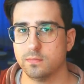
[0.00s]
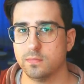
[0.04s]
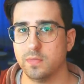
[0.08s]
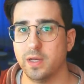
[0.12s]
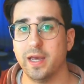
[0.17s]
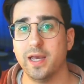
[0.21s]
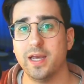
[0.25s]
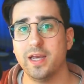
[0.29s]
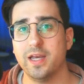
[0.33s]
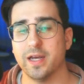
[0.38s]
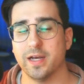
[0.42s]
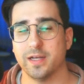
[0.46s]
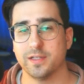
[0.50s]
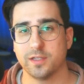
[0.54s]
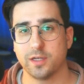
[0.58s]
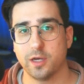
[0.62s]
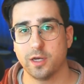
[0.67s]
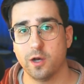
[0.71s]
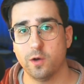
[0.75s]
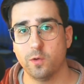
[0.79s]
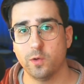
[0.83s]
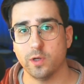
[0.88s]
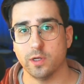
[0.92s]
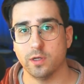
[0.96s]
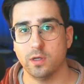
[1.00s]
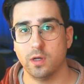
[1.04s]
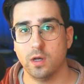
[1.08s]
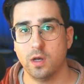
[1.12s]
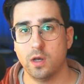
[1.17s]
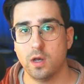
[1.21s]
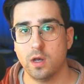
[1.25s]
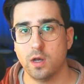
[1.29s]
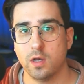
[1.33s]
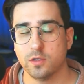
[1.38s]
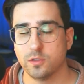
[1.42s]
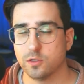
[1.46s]
Hey, how's it going?
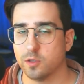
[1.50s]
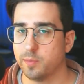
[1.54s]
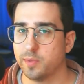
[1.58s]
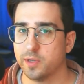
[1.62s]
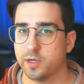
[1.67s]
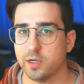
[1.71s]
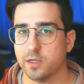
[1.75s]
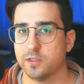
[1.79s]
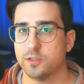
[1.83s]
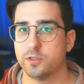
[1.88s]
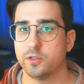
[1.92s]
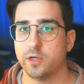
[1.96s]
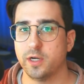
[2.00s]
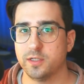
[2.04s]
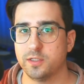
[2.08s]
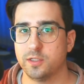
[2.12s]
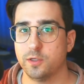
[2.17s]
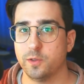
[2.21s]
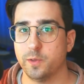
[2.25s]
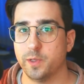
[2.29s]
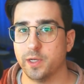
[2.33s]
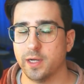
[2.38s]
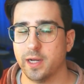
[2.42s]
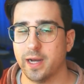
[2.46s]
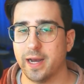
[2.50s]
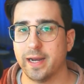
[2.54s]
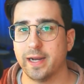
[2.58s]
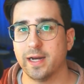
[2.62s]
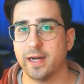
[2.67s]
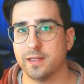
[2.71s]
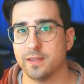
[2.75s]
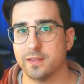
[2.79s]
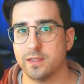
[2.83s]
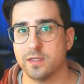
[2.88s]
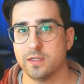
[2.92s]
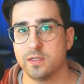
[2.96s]
So I'm going to cut straight to it. I
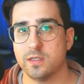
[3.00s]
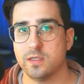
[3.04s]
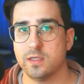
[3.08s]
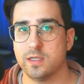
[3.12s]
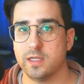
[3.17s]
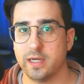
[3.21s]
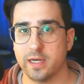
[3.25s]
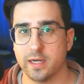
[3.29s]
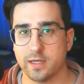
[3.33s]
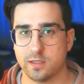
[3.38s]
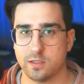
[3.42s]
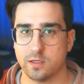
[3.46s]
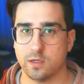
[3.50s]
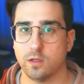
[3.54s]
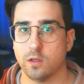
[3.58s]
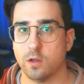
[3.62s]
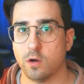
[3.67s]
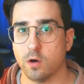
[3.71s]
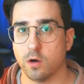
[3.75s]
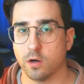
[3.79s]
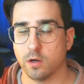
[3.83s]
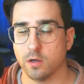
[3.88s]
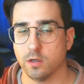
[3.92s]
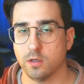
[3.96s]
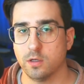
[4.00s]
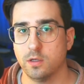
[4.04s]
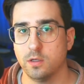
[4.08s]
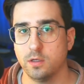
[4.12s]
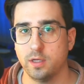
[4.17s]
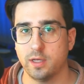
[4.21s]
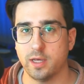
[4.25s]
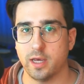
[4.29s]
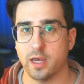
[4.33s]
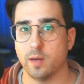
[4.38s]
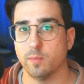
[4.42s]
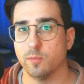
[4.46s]
got this DSLR
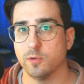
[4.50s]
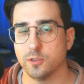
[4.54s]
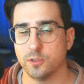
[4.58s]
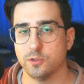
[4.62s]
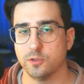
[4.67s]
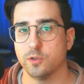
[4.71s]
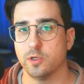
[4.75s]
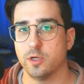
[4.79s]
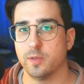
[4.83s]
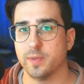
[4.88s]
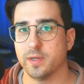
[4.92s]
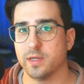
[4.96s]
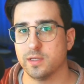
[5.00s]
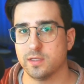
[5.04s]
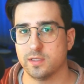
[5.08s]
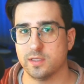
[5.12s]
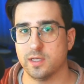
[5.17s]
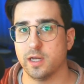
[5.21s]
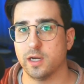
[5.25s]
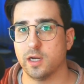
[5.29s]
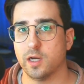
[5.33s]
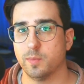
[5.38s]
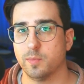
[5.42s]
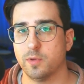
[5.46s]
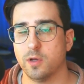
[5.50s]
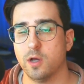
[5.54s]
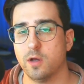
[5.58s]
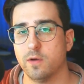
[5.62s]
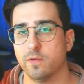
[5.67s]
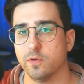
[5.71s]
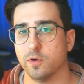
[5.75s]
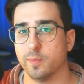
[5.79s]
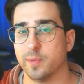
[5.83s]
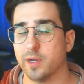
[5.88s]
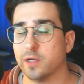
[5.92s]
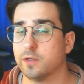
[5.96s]
camera streaming setup for
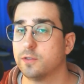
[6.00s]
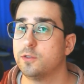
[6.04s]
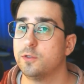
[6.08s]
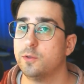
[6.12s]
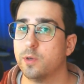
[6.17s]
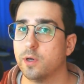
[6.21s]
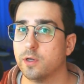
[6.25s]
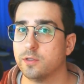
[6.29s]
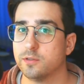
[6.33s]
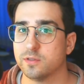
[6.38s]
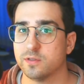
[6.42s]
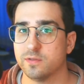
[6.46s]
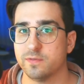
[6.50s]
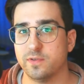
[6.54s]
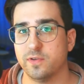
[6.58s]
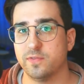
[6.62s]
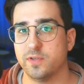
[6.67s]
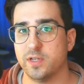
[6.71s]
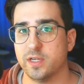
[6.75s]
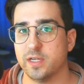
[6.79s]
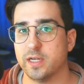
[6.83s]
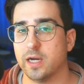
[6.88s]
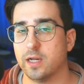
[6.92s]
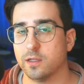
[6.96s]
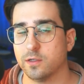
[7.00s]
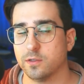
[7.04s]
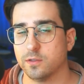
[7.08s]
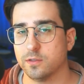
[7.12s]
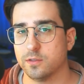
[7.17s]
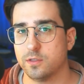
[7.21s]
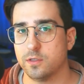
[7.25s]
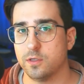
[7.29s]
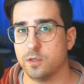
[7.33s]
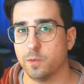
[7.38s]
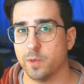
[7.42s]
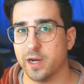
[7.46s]
about $250
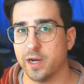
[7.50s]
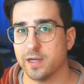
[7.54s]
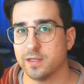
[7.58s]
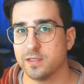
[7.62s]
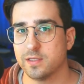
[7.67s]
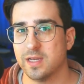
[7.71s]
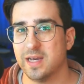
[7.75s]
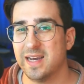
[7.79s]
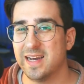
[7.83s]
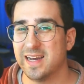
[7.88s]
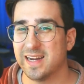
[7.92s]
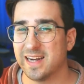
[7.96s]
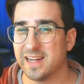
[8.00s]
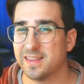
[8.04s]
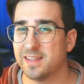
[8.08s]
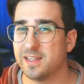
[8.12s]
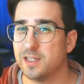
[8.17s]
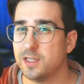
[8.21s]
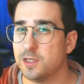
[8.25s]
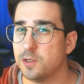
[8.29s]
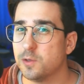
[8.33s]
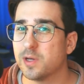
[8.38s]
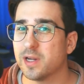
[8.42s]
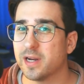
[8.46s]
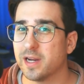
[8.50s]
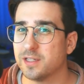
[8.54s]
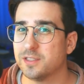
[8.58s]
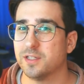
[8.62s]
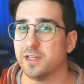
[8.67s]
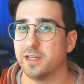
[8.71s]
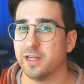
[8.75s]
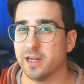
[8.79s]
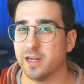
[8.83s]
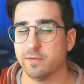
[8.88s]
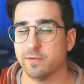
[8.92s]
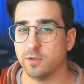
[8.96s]
US, and I think you can actually
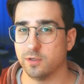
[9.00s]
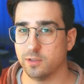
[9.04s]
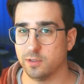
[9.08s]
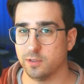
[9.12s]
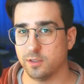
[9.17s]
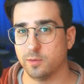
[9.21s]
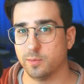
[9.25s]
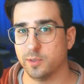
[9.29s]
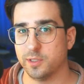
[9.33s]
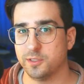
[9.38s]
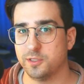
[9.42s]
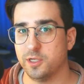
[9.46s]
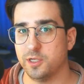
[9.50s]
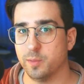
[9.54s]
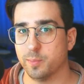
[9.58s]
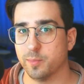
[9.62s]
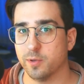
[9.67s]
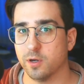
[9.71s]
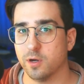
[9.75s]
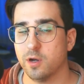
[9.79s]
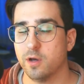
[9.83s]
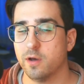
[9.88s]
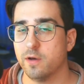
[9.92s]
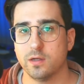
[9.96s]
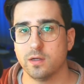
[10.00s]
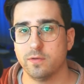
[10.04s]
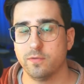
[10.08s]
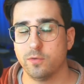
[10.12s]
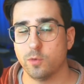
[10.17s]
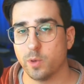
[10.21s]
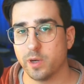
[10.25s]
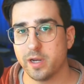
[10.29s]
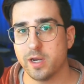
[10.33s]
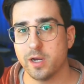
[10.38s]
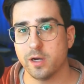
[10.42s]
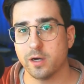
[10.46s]
get it for a little bit cheaper. If you
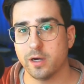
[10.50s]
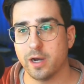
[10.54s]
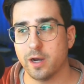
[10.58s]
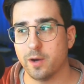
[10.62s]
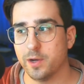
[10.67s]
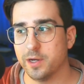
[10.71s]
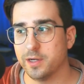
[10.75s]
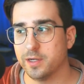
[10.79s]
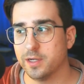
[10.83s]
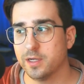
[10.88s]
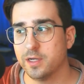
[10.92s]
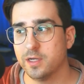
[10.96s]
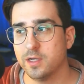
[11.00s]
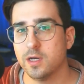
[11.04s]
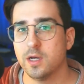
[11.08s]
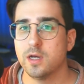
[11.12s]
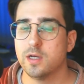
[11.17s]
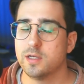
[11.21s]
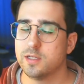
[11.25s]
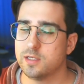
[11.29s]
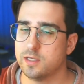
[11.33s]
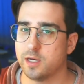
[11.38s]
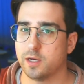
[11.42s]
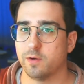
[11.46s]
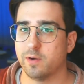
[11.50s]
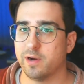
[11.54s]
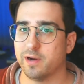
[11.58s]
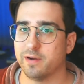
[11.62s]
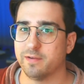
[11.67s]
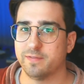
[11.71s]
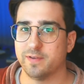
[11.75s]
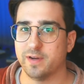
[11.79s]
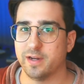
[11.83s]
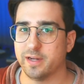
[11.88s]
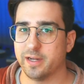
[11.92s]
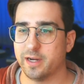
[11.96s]
want to hear how I did it, stick around to
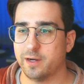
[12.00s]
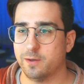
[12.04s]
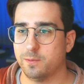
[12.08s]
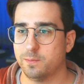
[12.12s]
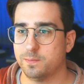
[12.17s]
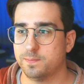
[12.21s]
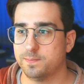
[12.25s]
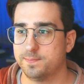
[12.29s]
find out.